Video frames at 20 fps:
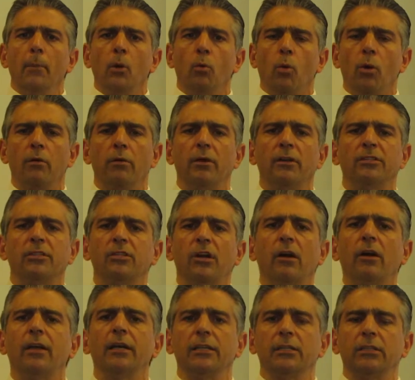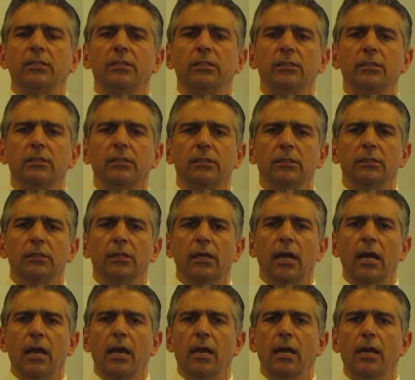were in a circus
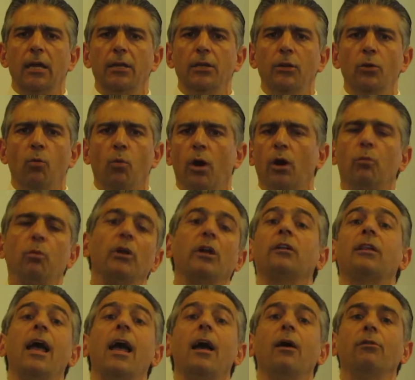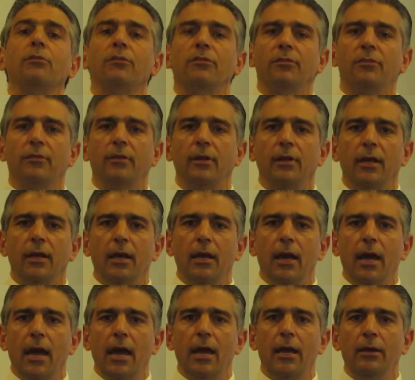and you worked with clowns
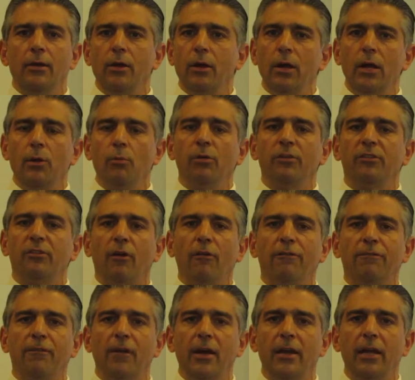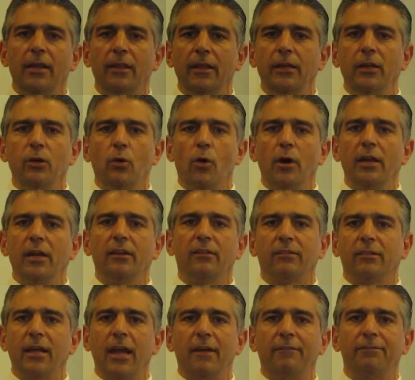and it was so funny that the audience
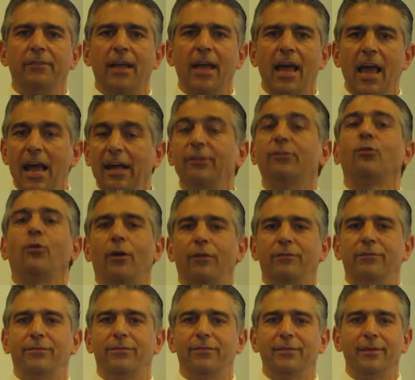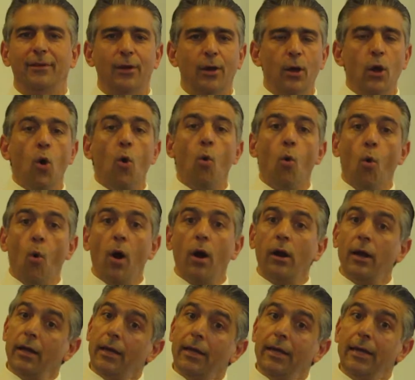laughed their heads off?
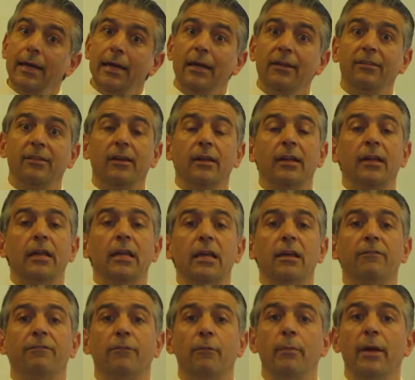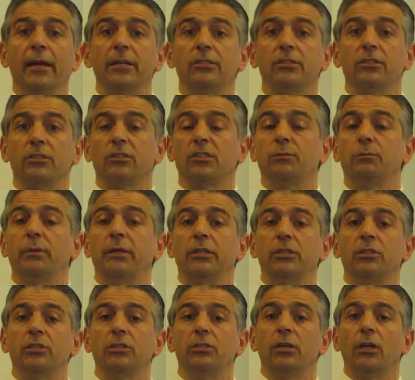Or is it an informational
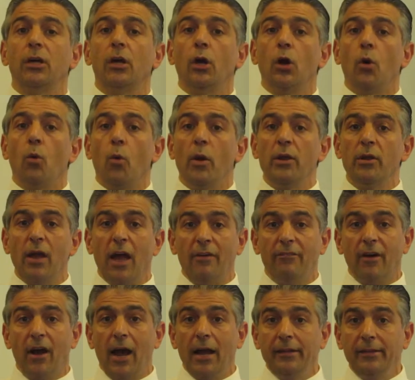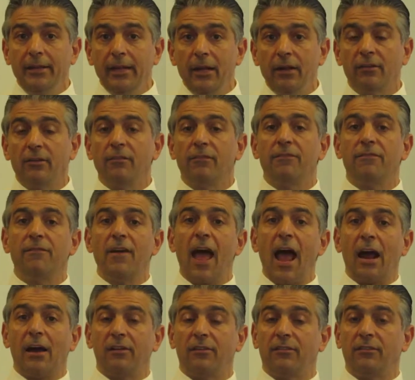speech where you have ideas and
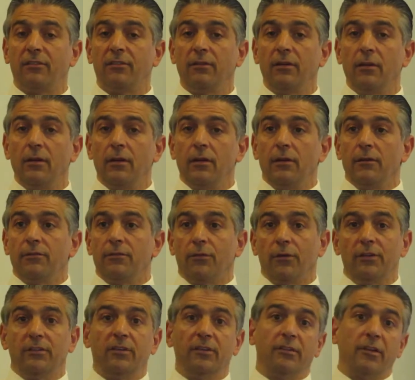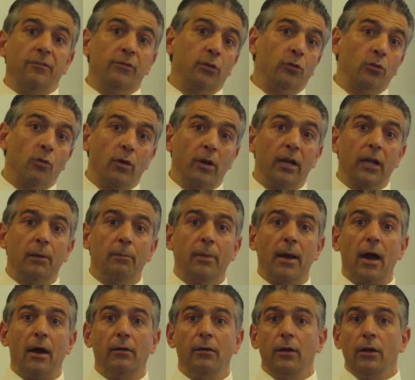facts? For instance, if you're talking
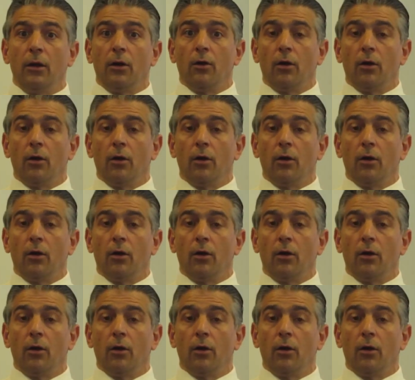about